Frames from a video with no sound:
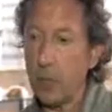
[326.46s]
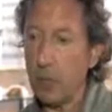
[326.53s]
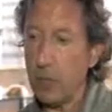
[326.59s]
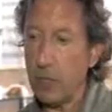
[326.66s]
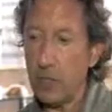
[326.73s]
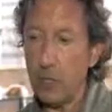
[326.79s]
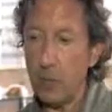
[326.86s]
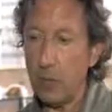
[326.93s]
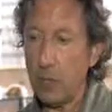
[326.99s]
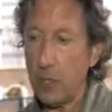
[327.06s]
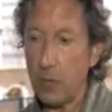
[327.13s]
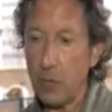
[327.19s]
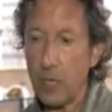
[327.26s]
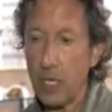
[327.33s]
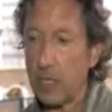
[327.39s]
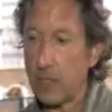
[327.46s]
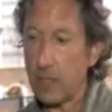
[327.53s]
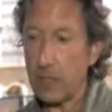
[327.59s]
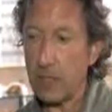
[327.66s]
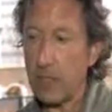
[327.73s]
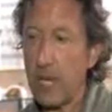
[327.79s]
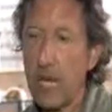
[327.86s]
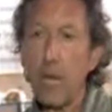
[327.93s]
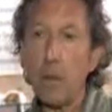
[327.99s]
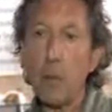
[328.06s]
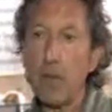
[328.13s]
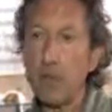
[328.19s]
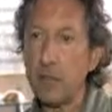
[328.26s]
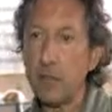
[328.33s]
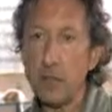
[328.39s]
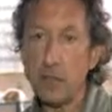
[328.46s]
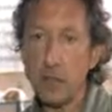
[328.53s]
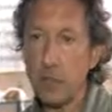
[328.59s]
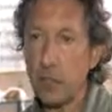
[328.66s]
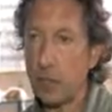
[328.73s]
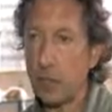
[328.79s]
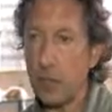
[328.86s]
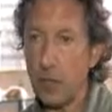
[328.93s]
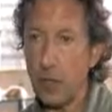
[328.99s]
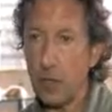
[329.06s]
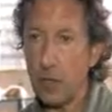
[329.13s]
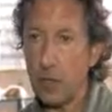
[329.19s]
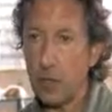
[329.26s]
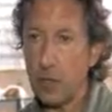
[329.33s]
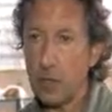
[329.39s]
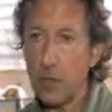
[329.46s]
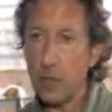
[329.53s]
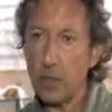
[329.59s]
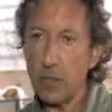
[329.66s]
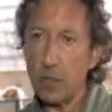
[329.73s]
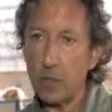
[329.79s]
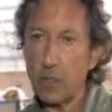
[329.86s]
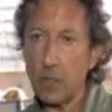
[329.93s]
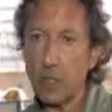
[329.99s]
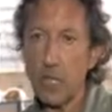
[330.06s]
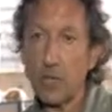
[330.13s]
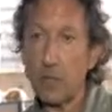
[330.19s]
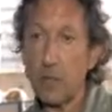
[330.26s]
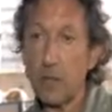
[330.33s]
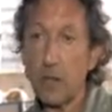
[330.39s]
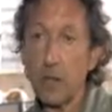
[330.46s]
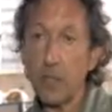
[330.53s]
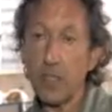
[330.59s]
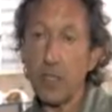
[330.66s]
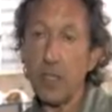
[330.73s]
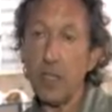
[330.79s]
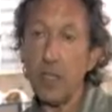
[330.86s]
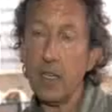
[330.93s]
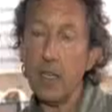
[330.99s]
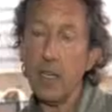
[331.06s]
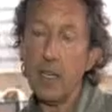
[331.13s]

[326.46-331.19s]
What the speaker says: We created the Alpine Village from Northern California.